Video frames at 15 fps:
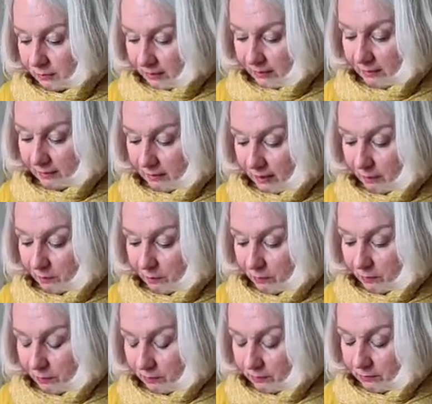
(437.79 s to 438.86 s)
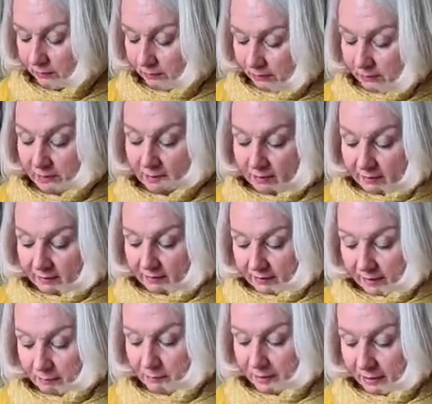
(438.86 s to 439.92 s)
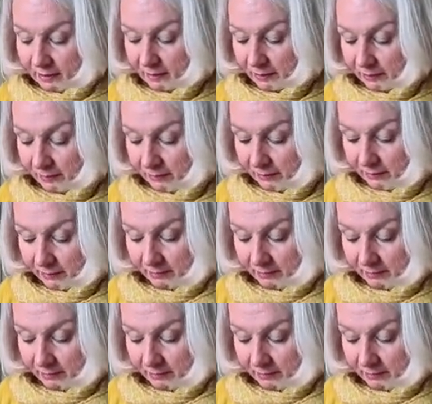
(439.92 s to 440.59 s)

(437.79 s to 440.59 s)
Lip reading: is I will take my coat.